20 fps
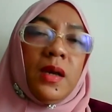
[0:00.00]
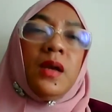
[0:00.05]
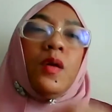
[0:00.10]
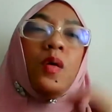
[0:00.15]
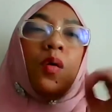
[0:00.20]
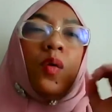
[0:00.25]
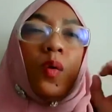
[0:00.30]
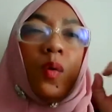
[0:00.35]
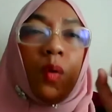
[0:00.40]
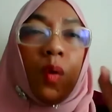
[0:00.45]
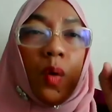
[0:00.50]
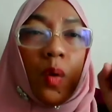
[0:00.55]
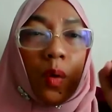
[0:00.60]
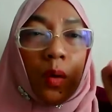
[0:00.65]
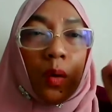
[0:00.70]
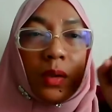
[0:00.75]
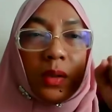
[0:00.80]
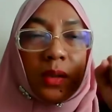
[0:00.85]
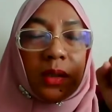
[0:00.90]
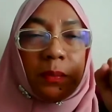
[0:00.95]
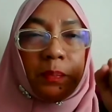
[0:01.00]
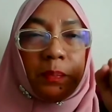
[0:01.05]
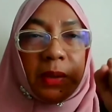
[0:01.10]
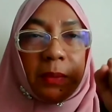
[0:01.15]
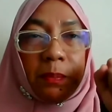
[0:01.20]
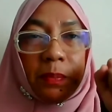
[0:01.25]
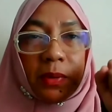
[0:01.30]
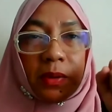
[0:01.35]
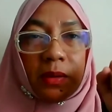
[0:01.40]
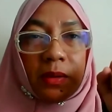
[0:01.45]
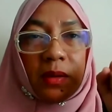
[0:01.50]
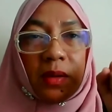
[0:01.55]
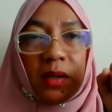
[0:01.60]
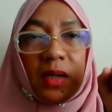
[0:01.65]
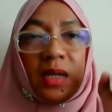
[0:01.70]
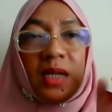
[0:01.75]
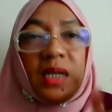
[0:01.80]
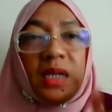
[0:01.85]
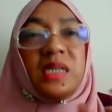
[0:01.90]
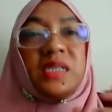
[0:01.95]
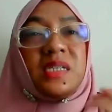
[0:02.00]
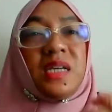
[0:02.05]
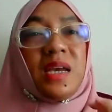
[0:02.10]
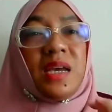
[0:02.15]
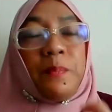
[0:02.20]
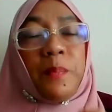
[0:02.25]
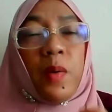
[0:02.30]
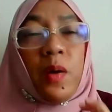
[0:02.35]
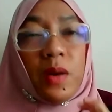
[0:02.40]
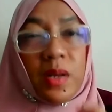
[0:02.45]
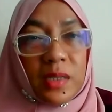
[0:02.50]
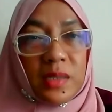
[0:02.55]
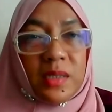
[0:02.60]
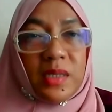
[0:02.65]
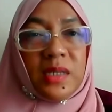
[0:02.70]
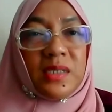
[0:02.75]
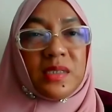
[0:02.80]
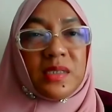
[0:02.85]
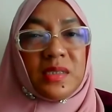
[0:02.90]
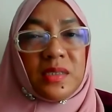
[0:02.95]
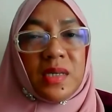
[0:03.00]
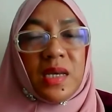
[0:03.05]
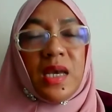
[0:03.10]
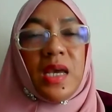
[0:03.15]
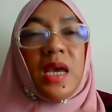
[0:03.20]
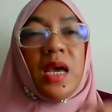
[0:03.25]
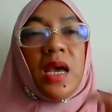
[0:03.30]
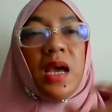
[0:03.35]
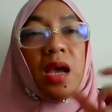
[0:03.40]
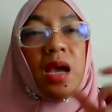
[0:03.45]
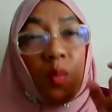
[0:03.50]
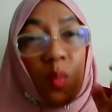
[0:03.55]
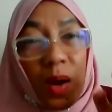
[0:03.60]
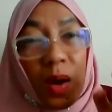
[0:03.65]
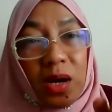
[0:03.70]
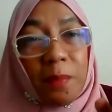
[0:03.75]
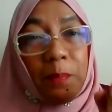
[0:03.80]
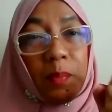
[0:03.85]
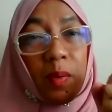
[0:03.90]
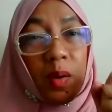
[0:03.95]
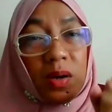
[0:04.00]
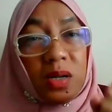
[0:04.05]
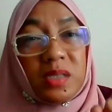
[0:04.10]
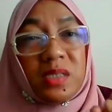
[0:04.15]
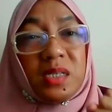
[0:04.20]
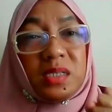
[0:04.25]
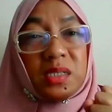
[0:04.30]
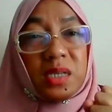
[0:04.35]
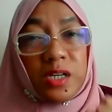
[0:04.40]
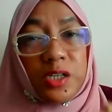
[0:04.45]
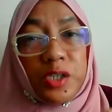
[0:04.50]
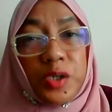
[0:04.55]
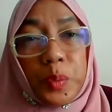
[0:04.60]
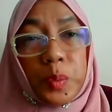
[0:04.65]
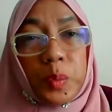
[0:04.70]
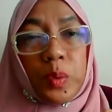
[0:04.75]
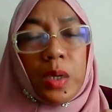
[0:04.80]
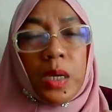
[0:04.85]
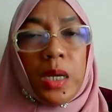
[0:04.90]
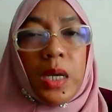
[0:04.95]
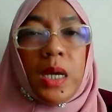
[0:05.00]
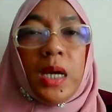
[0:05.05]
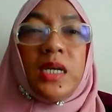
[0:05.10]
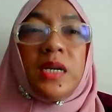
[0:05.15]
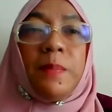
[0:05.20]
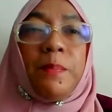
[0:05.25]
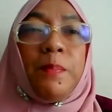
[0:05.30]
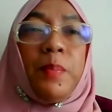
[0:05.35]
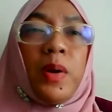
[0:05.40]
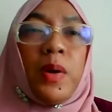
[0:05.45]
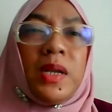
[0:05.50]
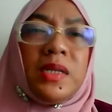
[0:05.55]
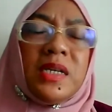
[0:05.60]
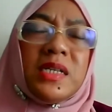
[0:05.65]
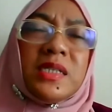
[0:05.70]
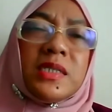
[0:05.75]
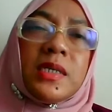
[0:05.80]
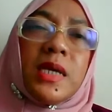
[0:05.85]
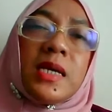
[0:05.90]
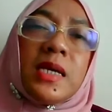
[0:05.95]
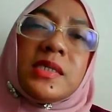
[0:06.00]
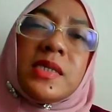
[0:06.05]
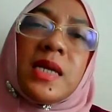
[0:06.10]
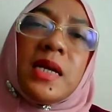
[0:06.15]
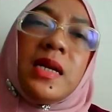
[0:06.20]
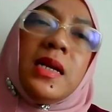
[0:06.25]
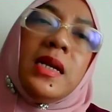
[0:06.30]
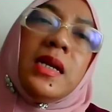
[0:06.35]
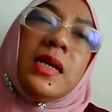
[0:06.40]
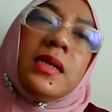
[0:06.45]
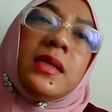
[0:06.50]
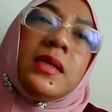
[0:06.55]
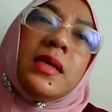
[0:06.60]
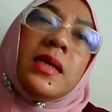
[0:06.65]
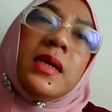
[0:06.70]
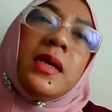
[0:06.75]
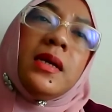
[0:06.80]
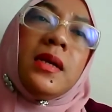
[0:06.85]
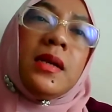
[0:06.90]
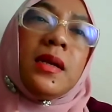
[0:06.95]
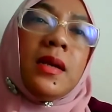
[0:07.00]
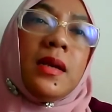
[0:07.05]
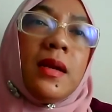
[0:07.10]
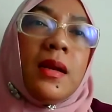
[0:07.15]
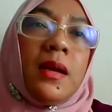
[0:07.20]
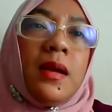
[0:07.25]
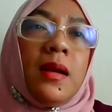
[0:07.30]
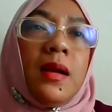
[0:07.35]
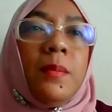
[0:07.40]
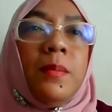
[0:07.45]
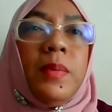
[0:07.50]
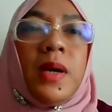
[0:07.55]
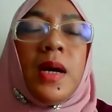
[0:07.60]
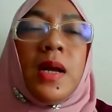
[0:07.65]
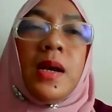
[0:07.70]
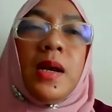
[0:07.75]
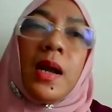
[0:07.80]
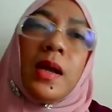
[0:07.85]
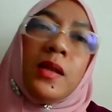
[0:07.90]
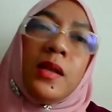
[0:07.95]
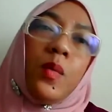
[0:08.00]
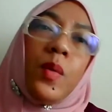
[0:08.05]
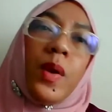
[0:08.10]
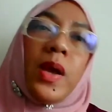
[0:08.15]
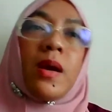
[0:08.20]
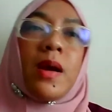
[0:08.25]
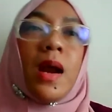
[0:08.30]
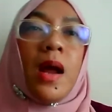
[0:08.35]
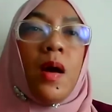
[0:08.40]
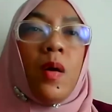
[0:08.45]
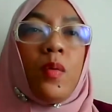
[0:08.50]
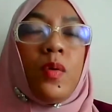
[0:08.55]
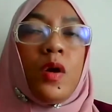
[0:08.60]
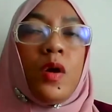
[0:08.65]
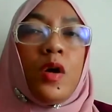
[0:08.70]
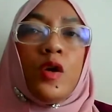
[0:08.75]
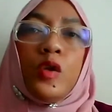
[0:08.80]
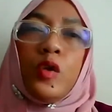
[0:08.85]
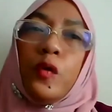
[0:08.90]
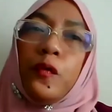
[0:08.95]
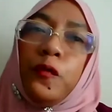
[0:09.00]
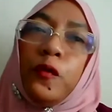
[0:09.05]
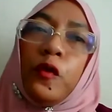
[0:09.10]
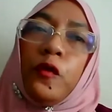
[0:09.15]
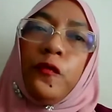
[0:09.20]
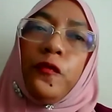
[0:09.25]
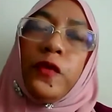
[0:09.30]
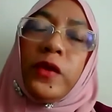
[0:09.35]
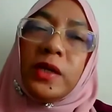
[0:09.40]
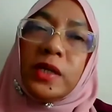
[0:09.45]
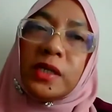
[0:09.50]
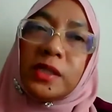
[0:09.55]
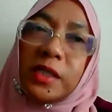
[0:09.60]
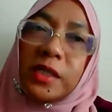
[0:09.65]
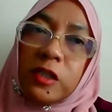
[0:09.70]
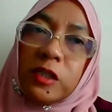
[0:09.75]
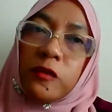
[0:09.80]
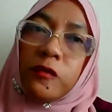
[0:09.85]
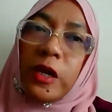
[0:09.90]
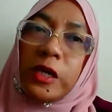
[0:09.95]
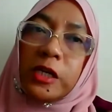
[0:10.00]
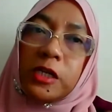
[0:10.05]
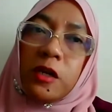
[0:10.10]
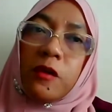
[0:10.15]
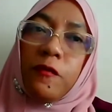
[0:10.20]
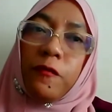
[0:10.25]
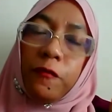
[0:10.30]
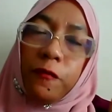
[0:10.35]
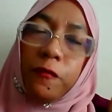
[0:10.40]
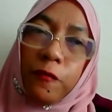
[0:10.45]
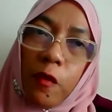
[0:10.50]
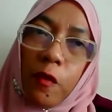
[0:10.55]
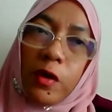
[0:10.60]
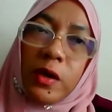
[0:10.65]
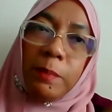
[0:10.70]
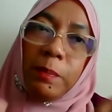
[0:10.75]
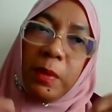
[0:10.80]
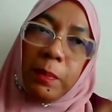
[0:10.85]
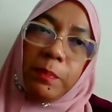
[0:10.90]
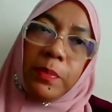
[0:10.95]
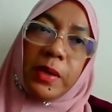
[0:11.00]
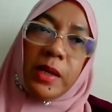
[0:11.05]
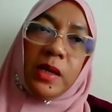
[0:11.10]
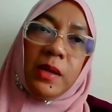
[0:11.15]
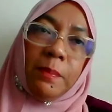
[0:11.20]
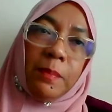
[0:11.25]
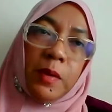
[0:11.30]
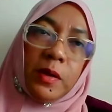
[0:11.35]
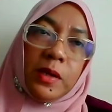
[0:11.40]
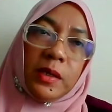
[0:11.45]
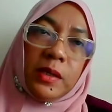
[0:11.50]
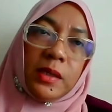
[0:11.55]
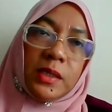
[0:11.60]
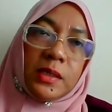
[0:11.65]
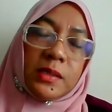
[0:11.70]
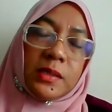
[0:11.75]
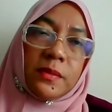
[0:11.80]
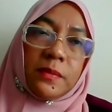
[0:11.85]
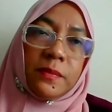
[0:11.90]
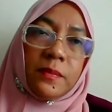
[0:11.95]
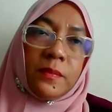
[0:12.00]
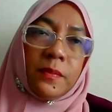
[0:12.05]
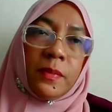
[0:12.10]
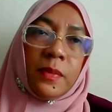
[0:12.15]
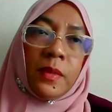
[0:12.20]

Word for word: And who hold the people is the politics. And what the politics can do, the politics can suddenly turn be another way around to fulfill the satisfaction for the people in the politics.